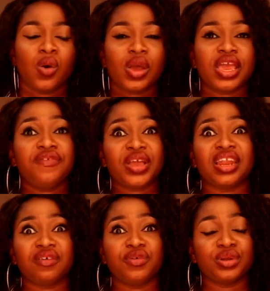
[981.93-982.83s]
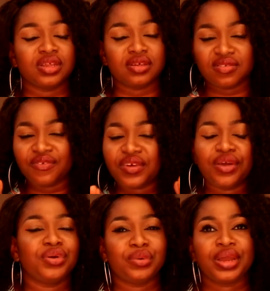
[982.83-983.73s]
Okay, if you can afford it, it's
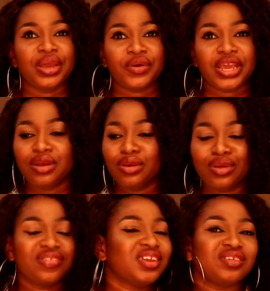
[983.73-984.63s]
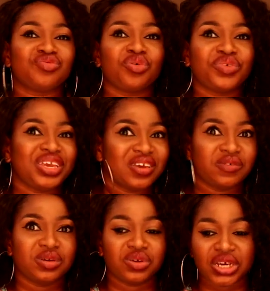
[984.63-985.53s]
very okay. Okay, nothing is wrong with
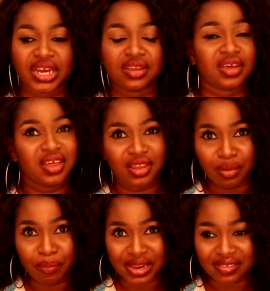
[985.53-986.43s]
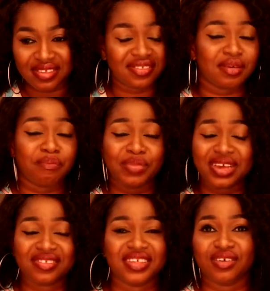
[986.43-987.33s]
giving your child the best. It's the
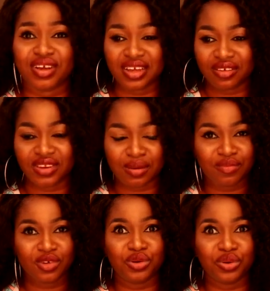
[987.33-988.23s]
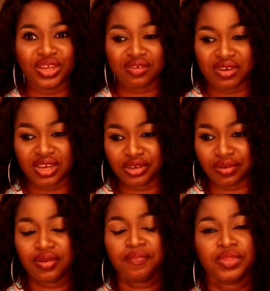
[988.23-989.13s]
best thing you can give them, good education.